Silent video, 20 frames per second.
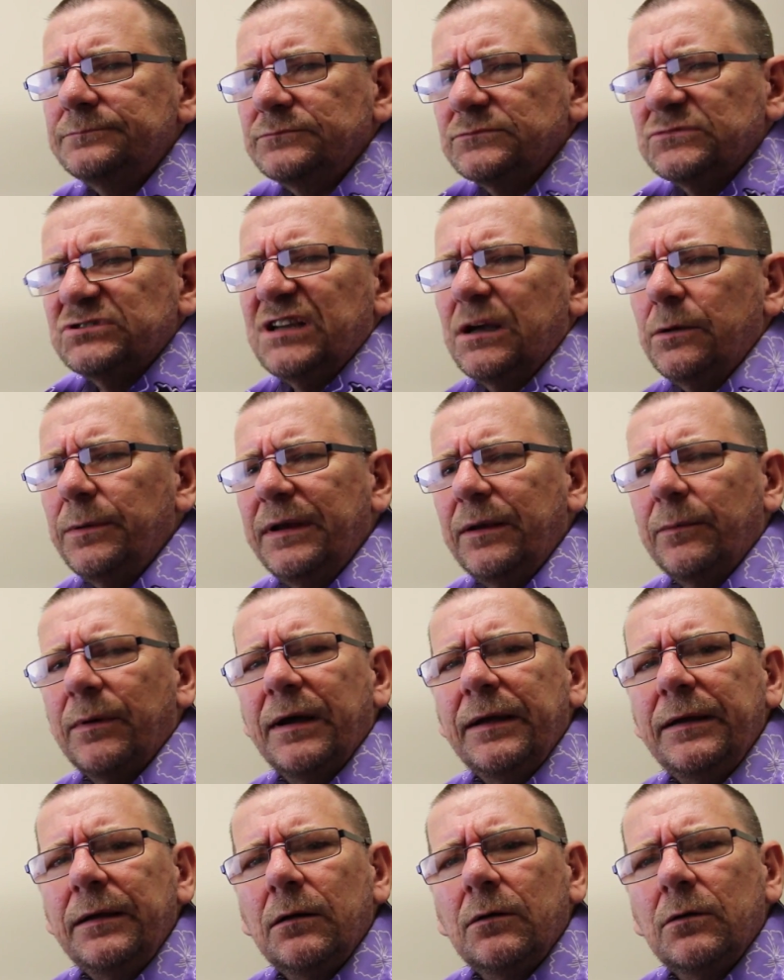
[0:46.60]
So
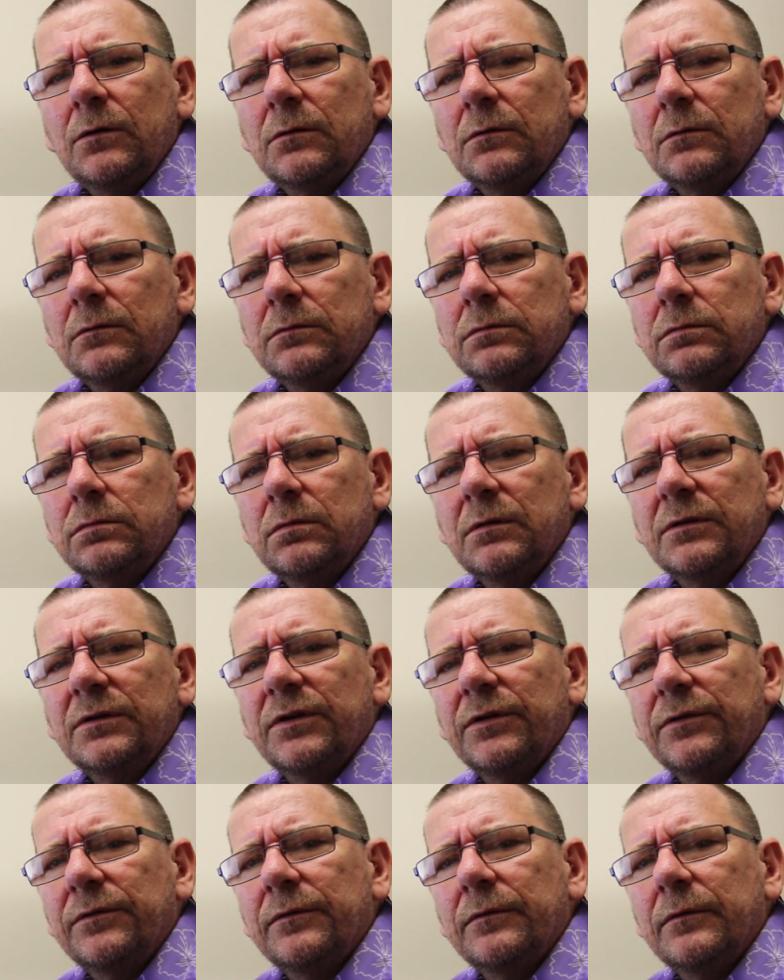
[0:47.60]
anyway,
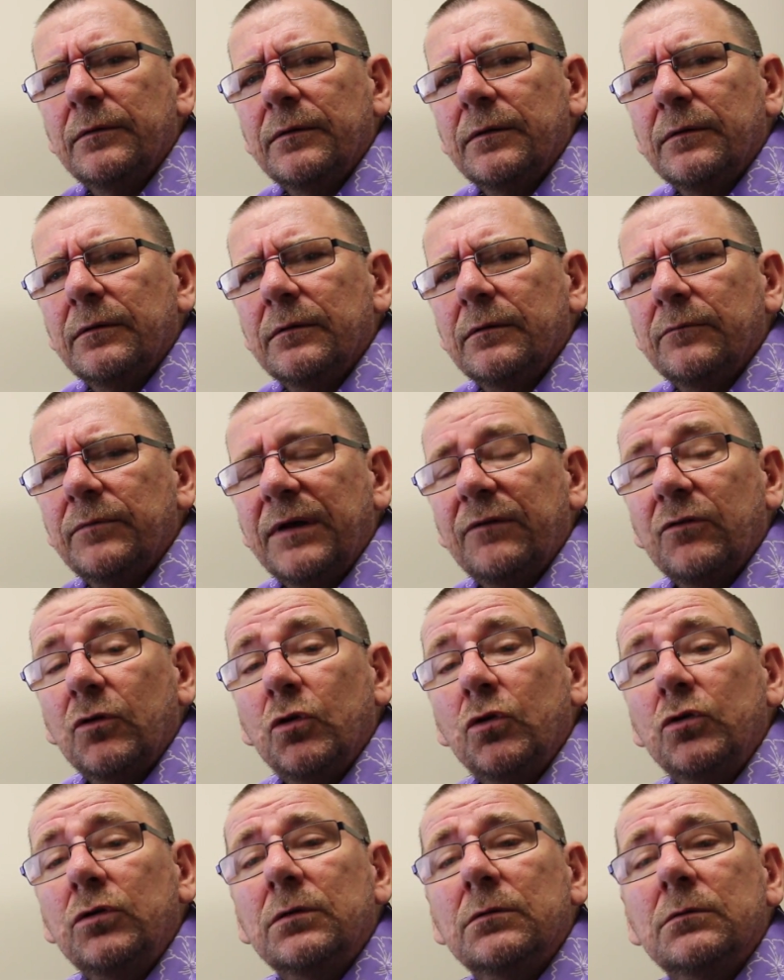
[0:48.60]
because if we have a
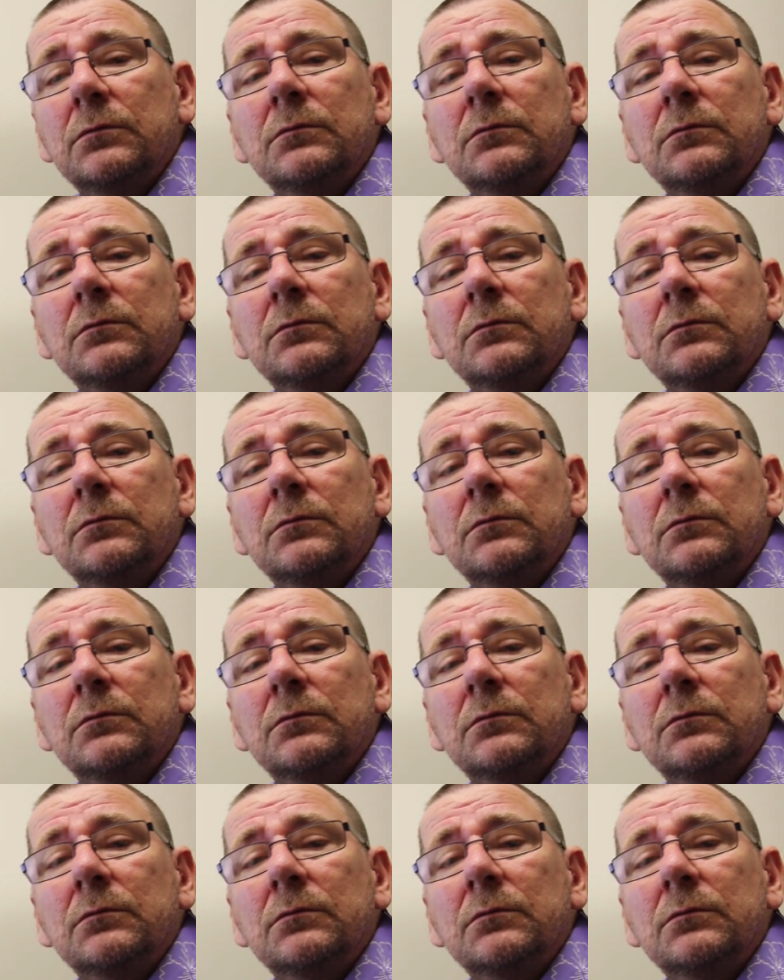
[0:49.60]
look,